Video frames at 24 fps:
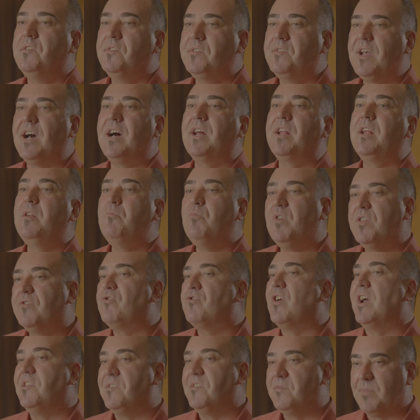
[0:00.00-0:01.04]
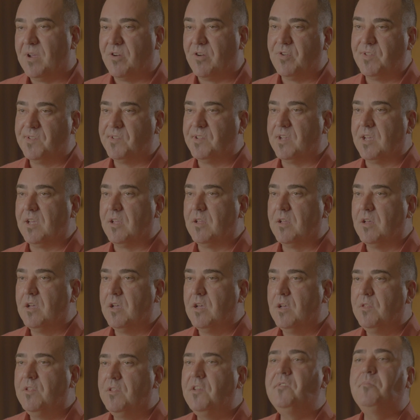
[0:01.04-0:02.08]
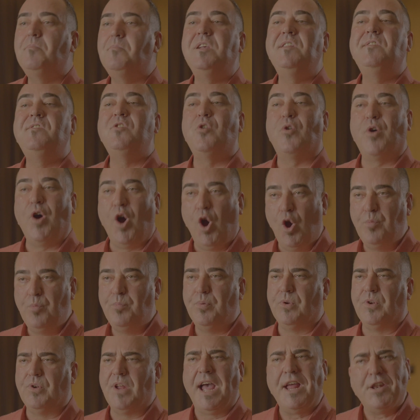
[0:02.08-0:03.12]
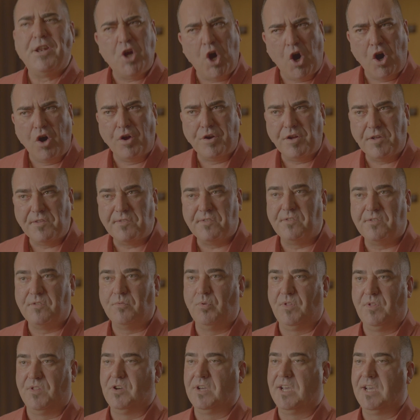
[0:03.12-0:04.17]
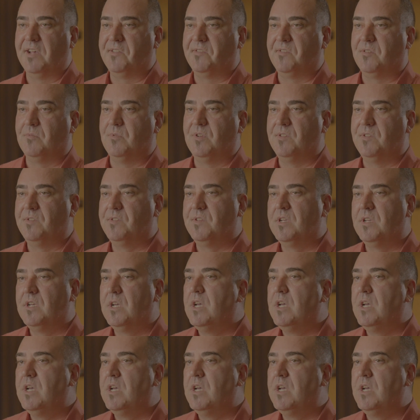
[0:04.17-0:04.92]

Starting with transparency. This means you're open and honest with your customers.